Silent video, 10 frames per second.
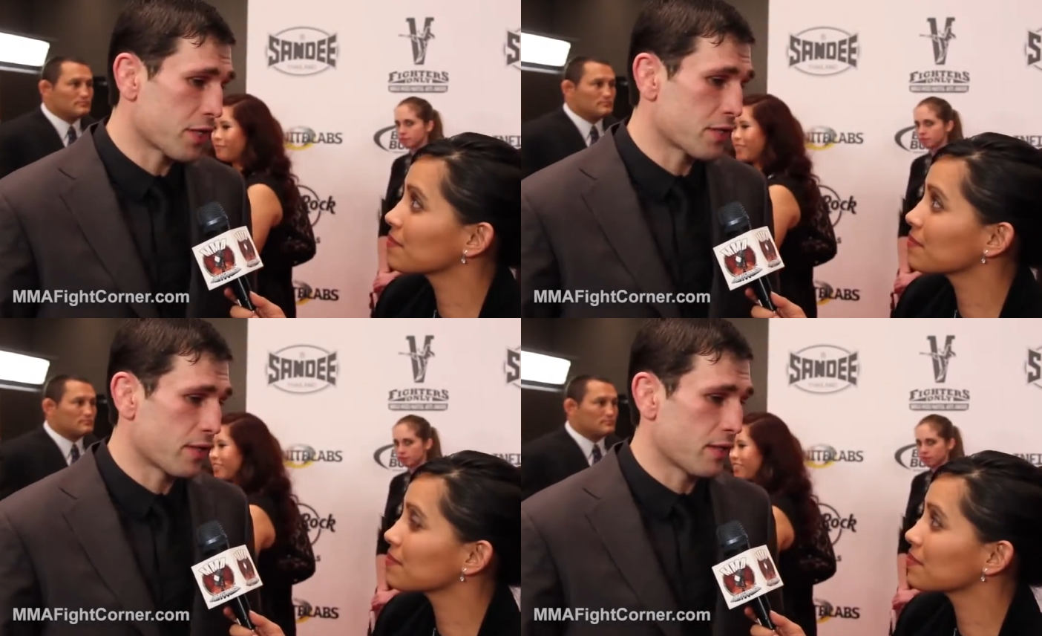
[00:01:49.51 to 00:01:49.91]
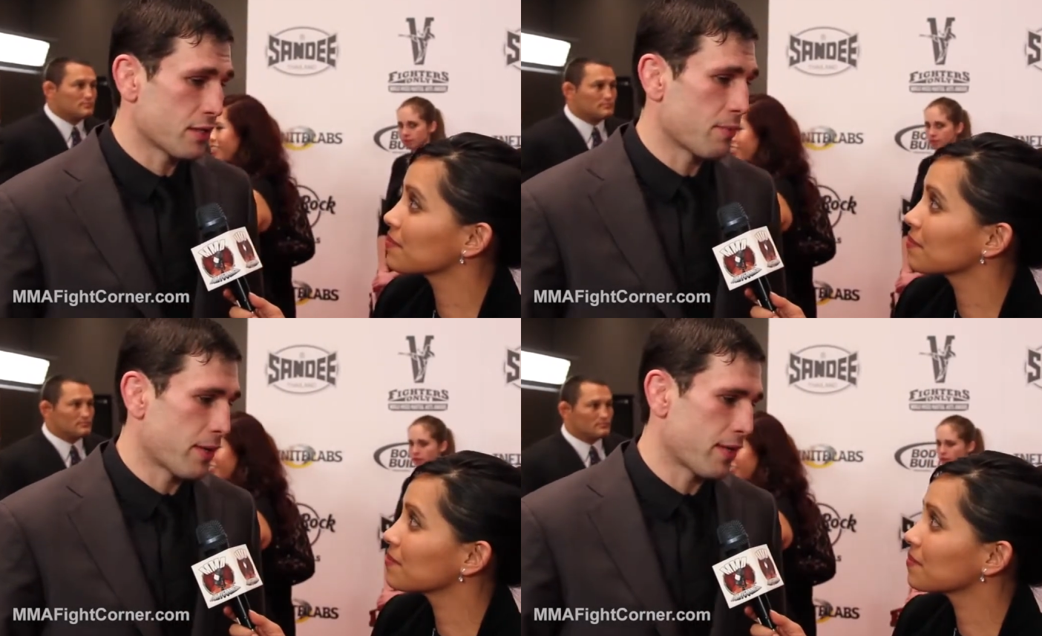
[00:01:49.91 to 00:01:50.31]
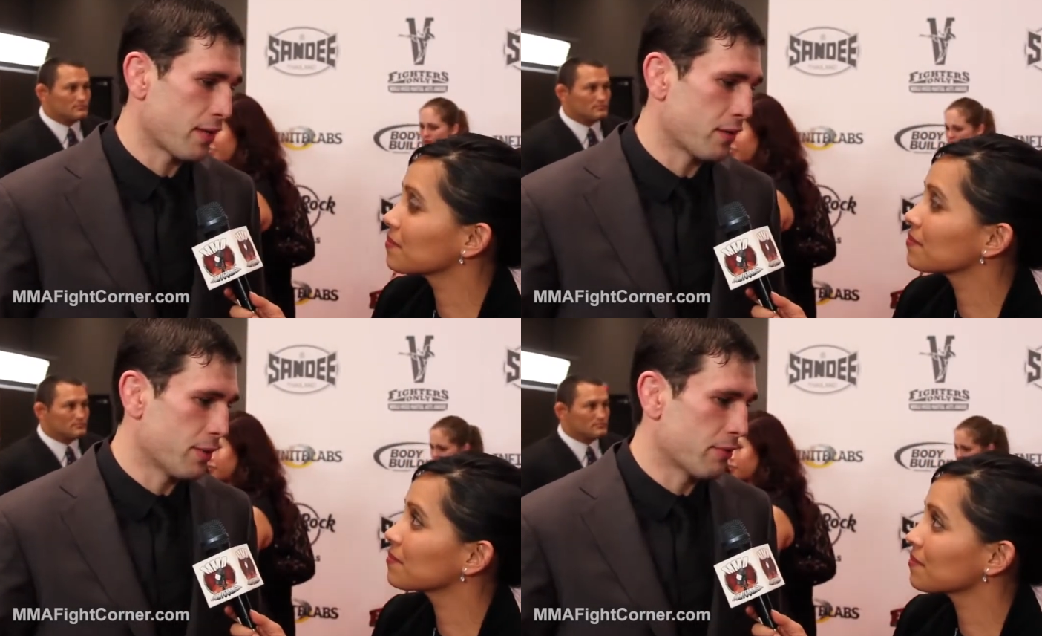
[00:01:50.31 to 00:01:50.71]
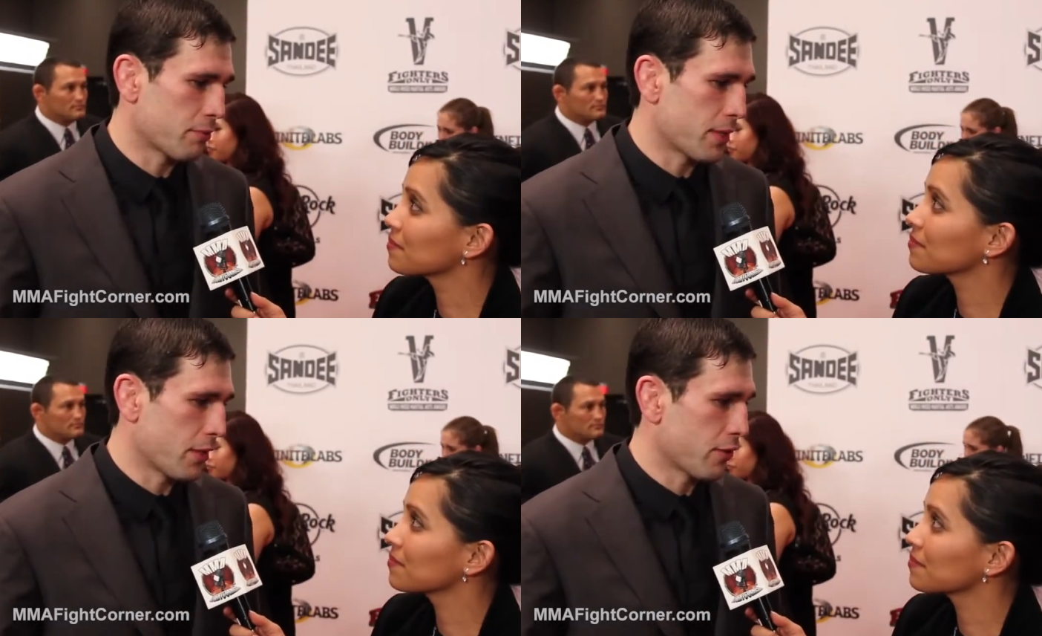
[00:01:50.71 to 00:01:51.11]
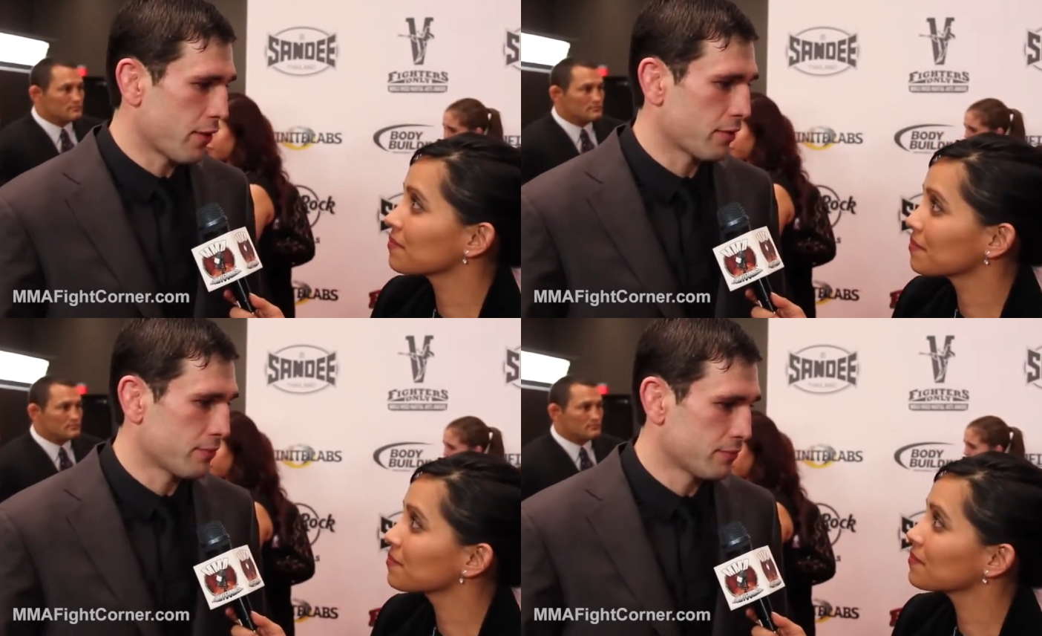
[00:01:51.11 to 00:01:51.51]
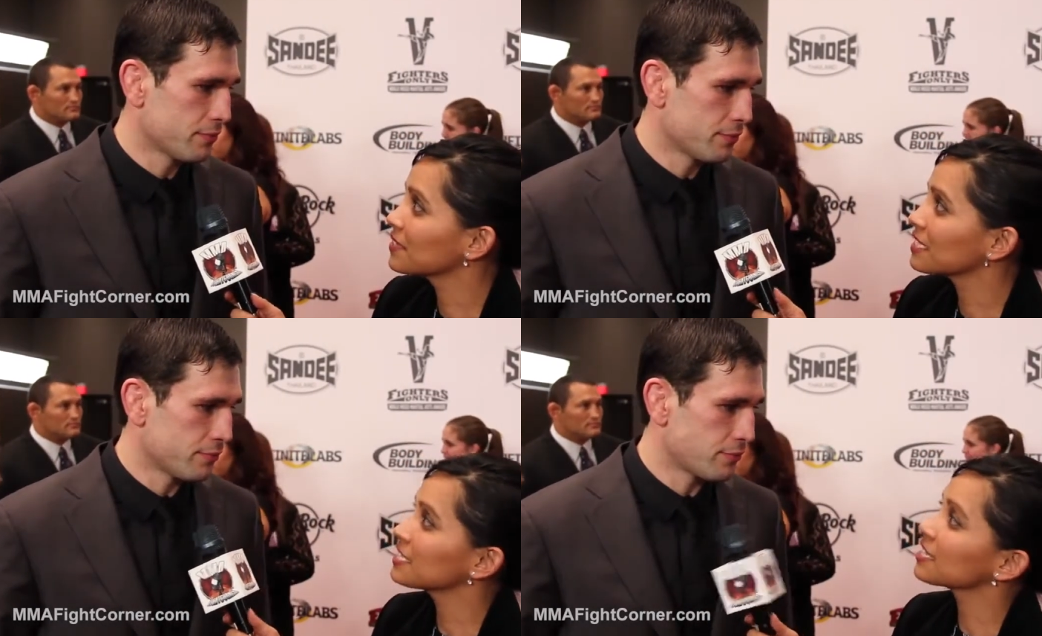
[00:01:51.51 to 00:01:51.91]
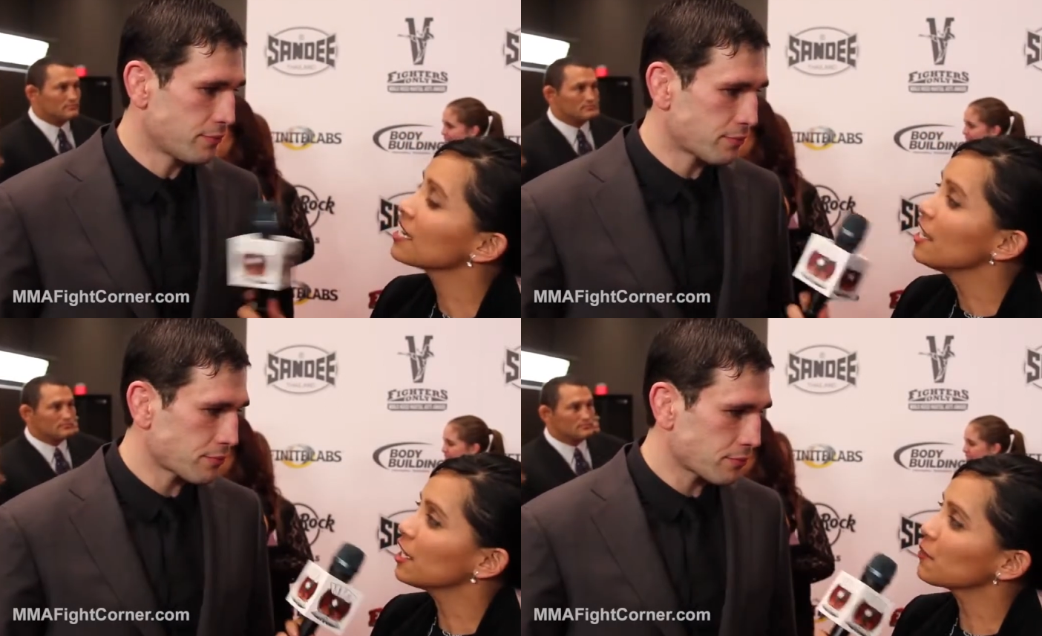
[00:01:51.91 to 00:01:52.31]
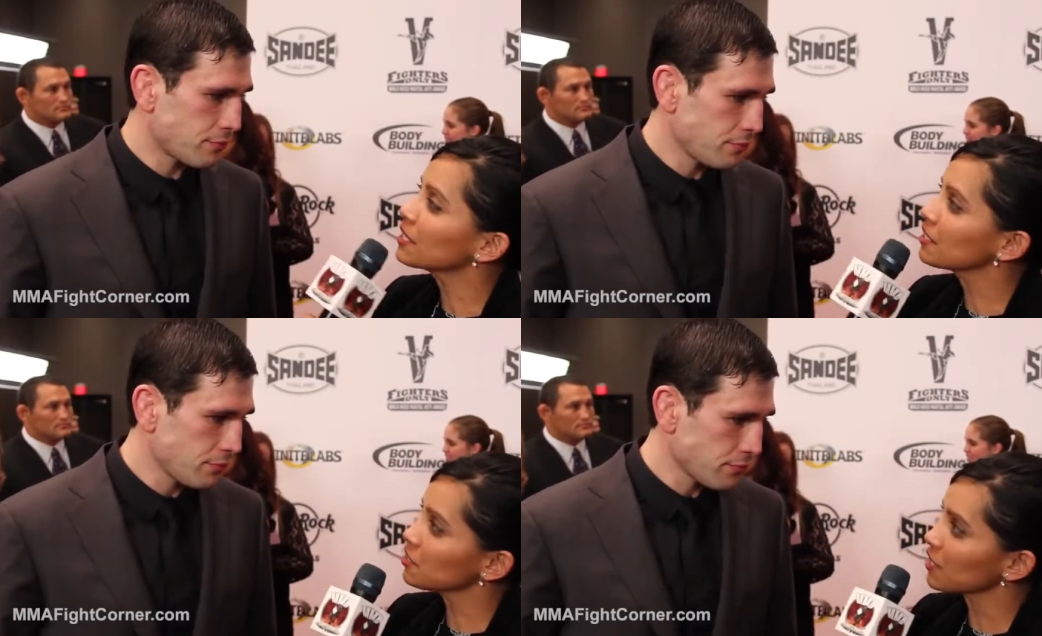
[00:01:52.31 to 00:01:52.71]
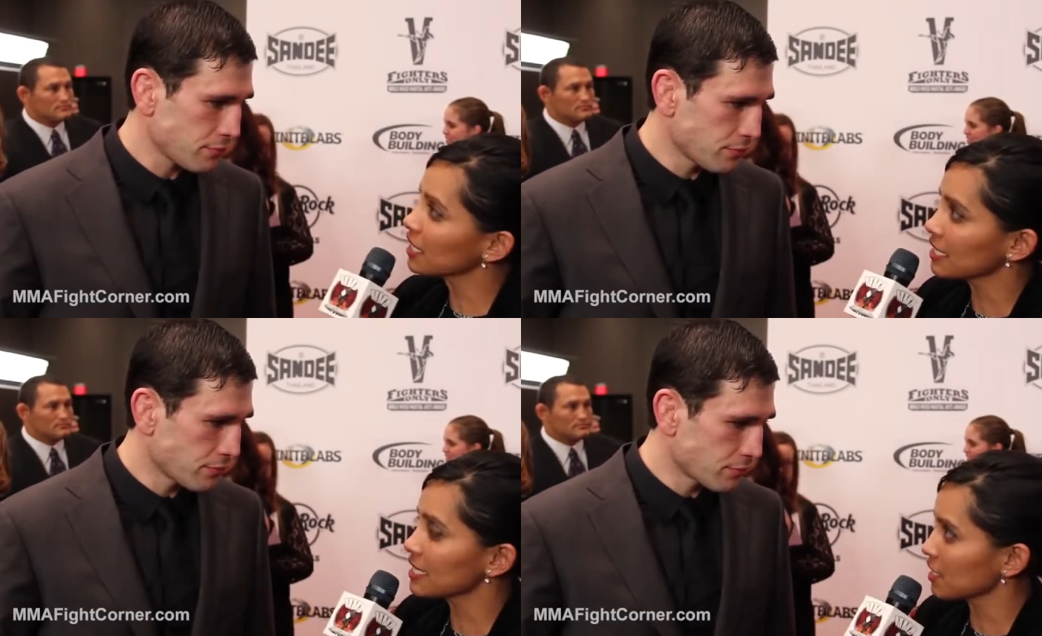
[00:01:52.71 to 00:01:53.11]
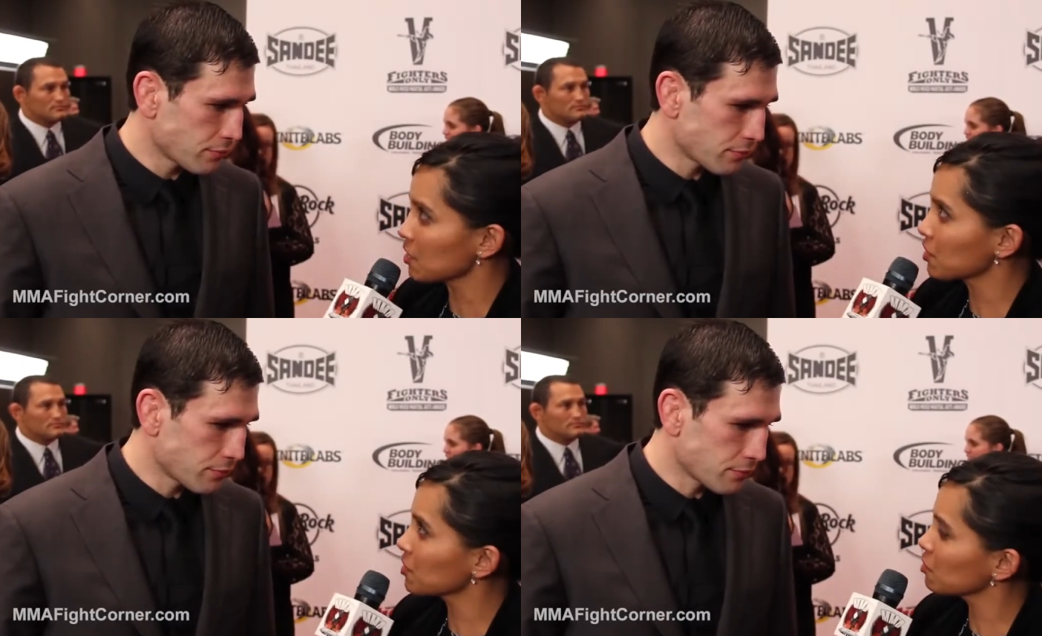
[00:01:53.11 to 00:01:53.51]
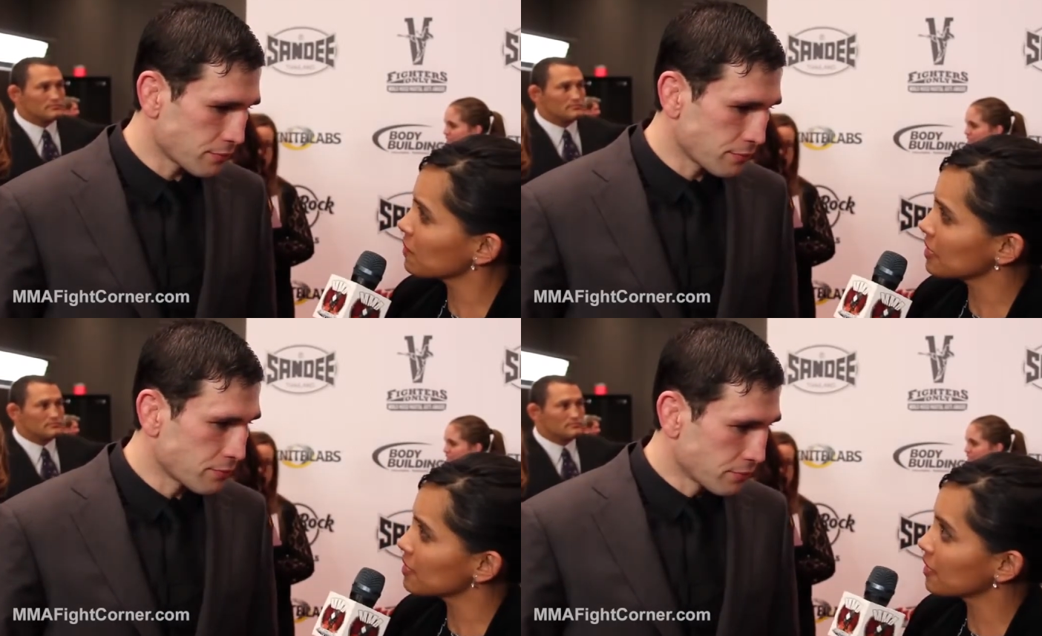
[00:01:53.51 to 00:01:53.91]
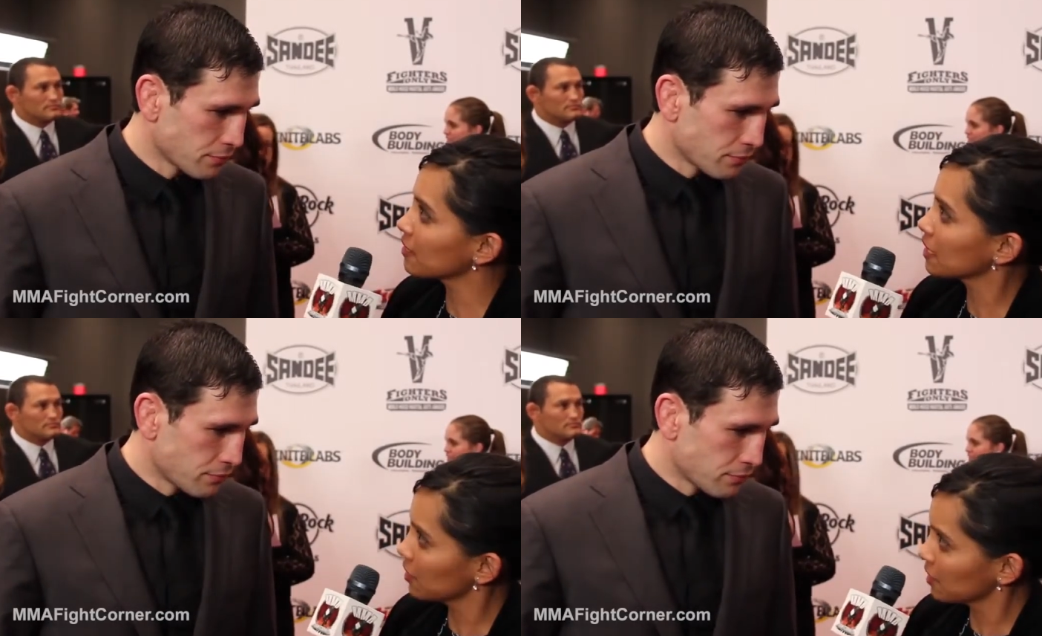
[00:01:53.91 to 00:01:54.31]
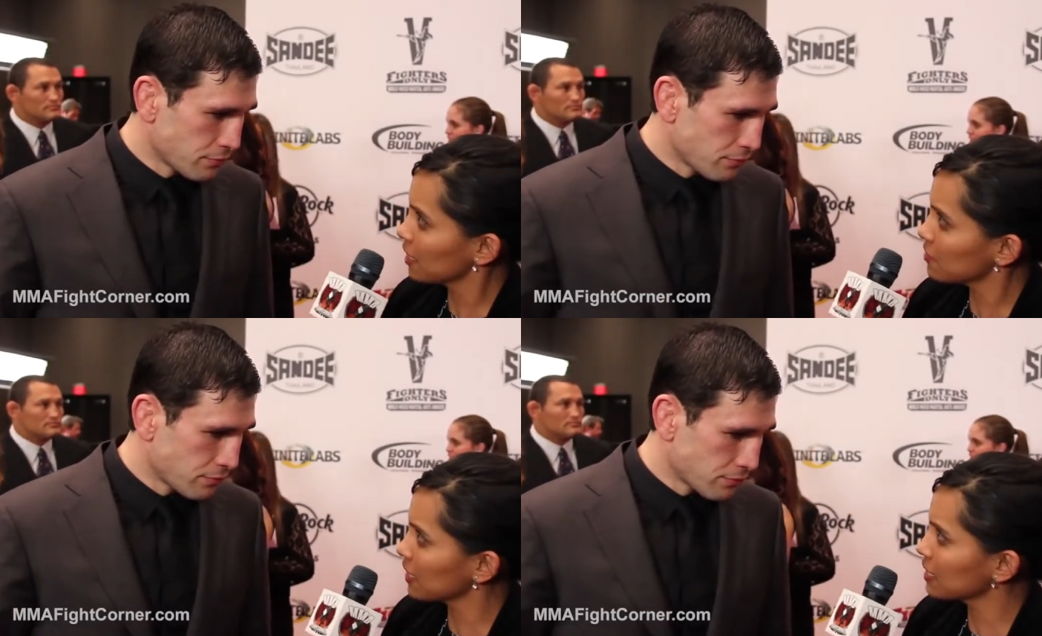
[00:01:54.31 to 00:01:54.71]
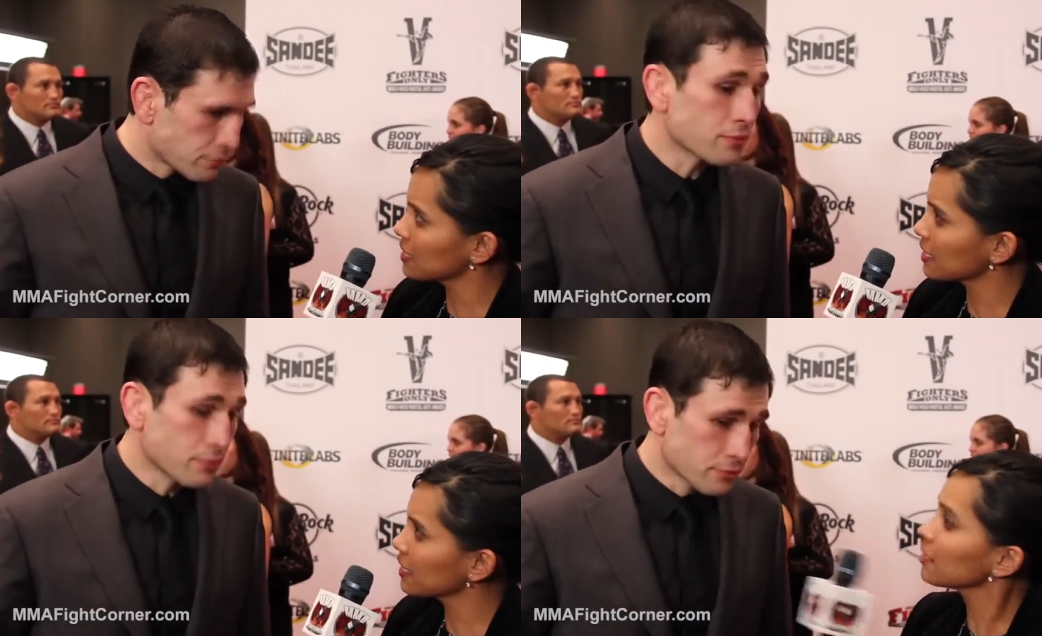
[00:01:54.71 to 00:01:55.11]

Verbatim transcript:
Speaker 1: changing things up, I think it'll be, be a good thing.
Speaker 2: Now, where are you training these days? Are you still based out here in Las Vegas? I